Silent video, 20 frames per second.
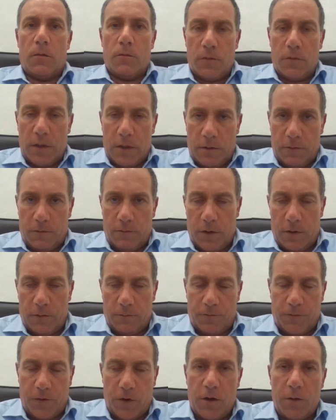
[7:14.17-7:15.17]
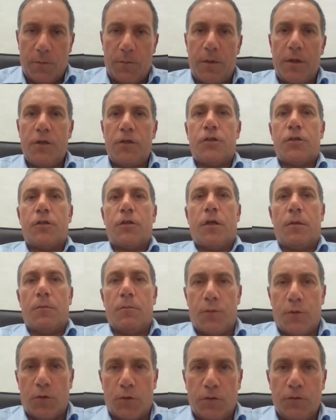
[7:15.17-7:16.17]
refurbish,
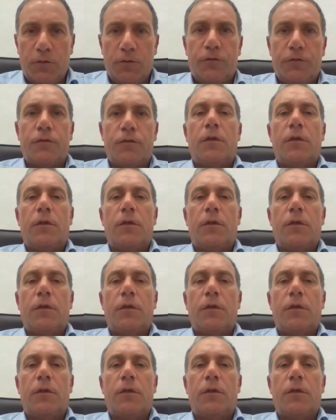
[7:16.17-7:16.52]
improve,